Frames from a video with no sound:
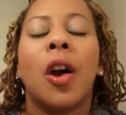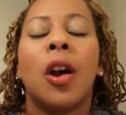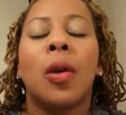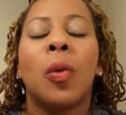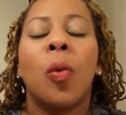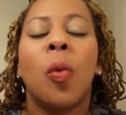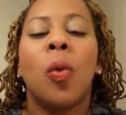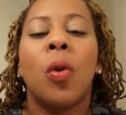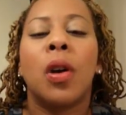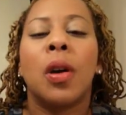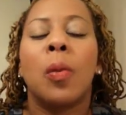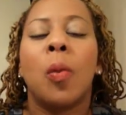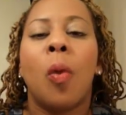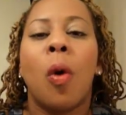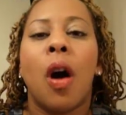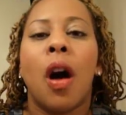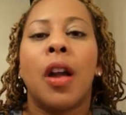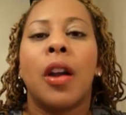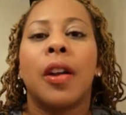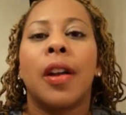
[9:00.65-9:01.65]
or warm
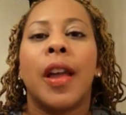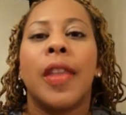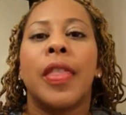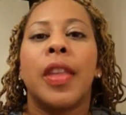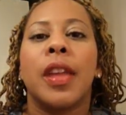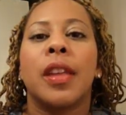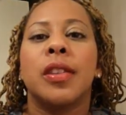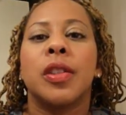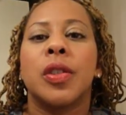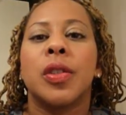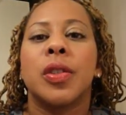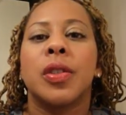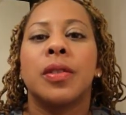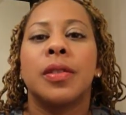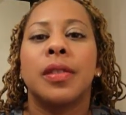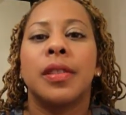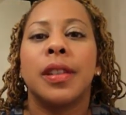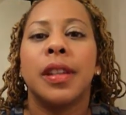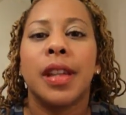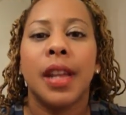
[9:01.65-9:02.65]
water and then just
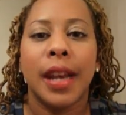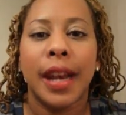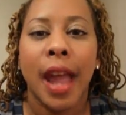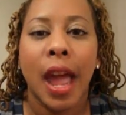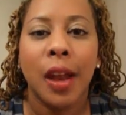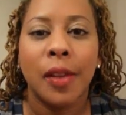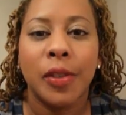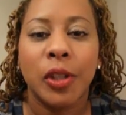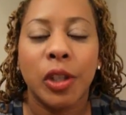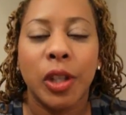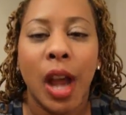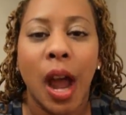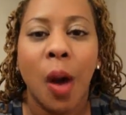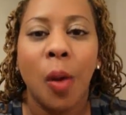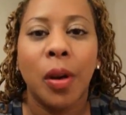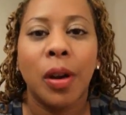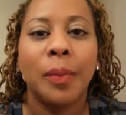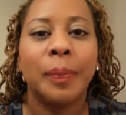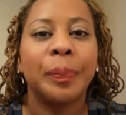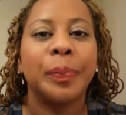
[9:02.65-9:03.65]
getting out of the
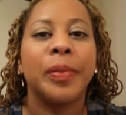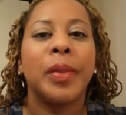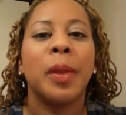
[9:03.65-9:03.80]
shower,